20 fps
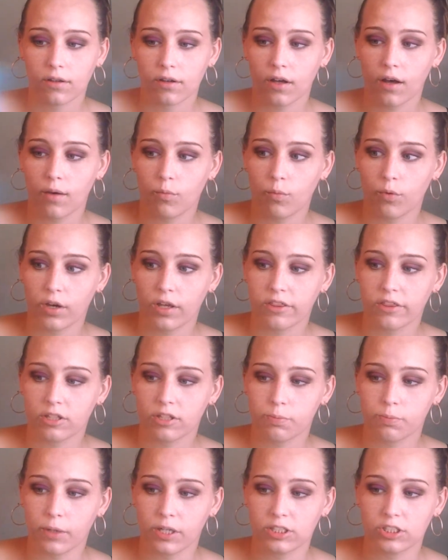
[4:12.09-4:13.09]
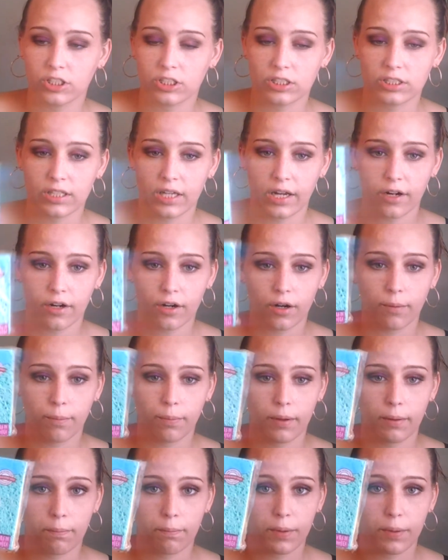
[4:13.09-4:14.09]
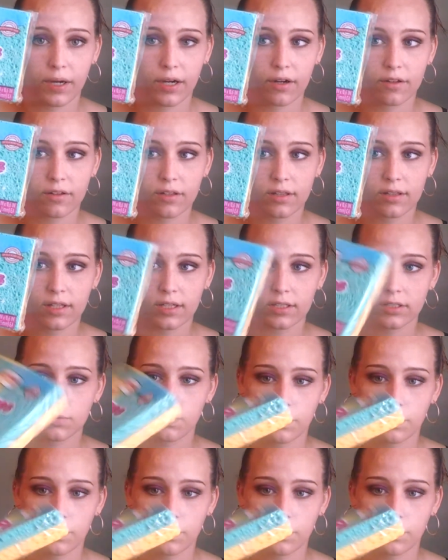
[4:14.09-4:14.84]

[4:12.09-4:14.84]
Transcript: come with sponges that are a bit bigger than this,